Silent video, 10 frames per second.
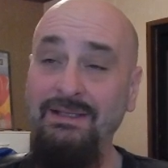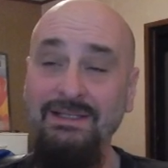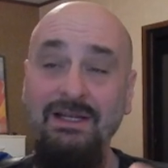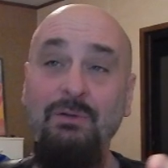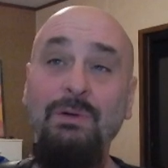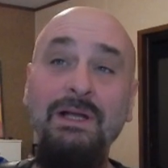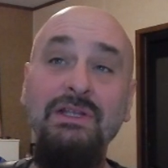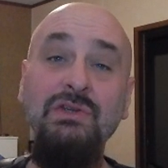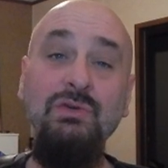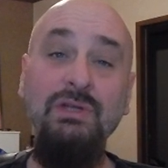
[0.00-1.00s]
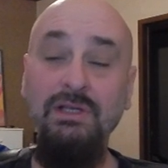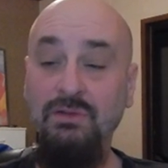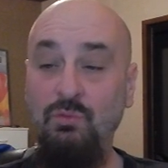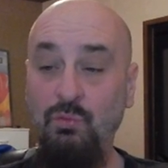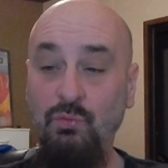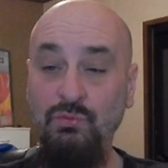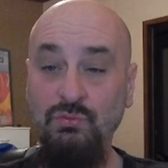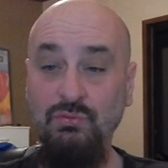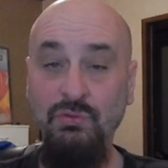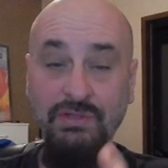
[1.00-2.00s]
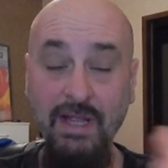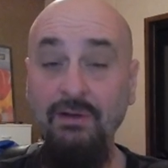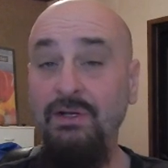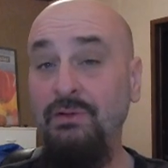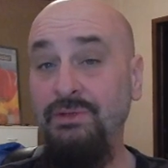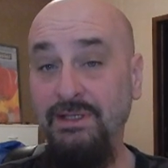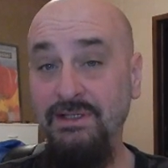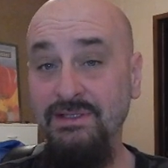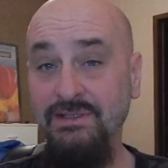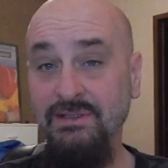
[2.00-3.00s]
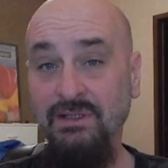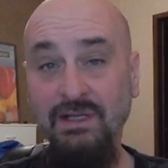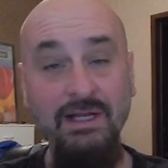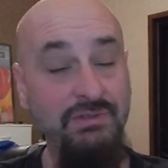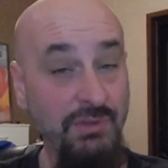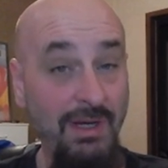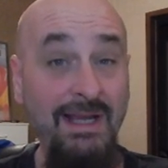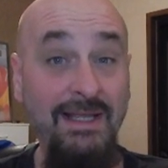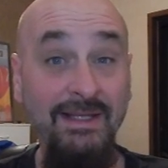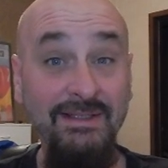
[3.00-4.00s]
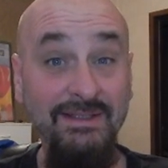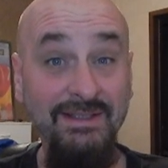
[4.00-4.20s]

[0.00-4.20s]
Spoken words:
You know what? You can download this and try it.